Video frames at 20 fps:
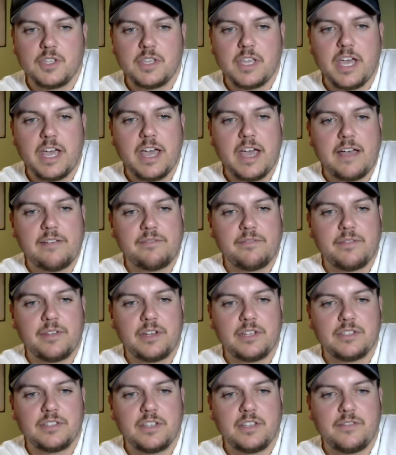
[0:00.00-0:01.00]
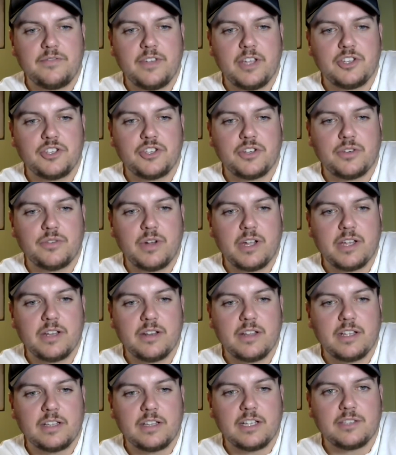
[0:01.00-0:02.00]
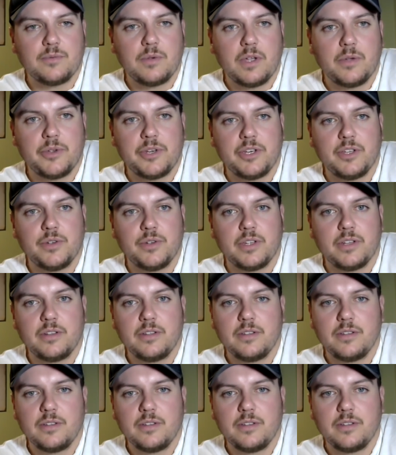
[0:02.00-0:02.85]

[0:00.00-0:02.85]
Yeah, half of it is the adventure, right? Like, that's why we do it.